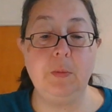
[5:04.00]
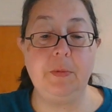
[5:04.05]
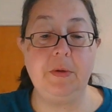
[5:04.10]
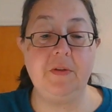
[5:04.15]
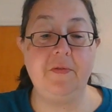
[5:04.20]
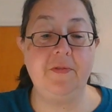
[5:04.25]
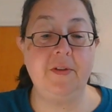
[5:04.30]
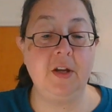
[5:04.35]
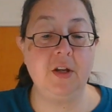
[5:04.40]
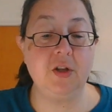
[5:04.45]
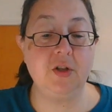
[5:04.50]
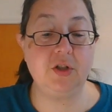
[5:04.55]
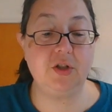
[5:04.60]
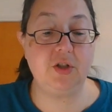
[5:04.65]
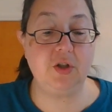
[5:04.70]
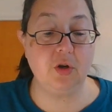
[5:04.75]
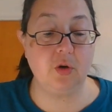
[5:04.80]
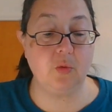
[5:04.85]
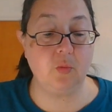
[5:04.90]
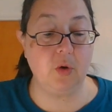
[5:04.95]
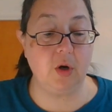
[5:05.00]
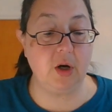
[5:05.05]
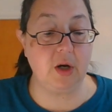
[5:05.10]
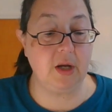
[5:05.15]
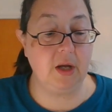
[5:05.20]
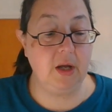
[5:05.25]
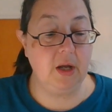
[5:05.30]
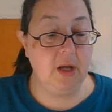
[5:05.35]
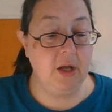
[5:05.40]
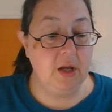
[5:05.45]
be finished your
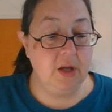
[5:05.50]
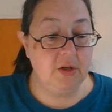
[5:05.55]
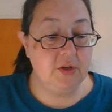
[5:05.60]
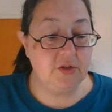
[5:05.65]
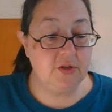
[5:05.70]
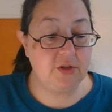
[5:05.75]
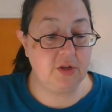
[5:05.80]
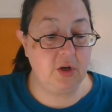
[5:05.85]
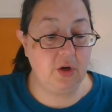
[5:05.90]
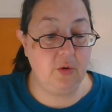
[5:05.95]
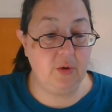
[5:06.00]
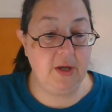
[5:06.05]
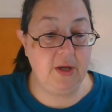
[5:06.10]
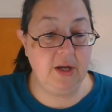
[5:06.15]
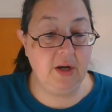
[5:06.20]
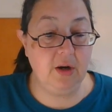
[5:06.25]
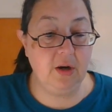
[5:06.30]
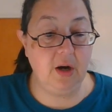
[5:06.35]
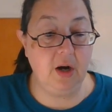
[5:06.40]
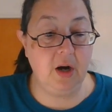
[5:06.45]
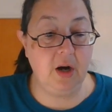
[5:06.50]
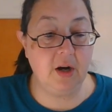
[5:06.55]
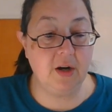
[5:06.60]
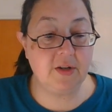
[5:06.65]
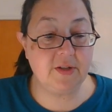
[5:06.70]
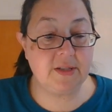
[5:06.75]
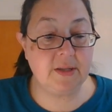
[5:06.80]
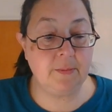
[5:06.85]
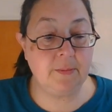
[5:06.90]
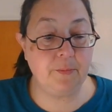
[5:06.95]
work. So here are
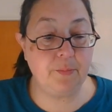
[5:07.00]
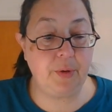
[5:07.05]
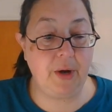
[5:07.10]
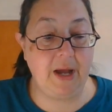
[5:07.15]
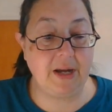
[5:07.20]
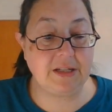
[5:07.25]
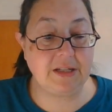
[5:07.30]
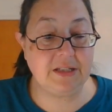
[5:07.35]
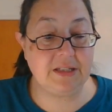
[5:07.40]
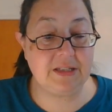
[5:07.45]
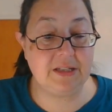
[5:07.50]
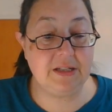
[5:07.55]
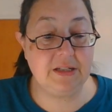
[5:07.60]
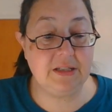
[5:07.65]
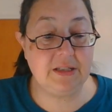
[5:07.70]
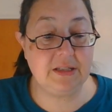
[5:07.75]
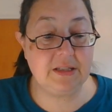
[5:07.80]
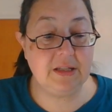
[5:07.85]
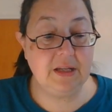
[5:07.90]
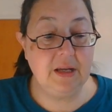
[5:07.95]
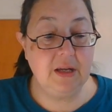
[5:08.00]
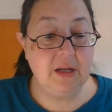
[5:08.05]
some practices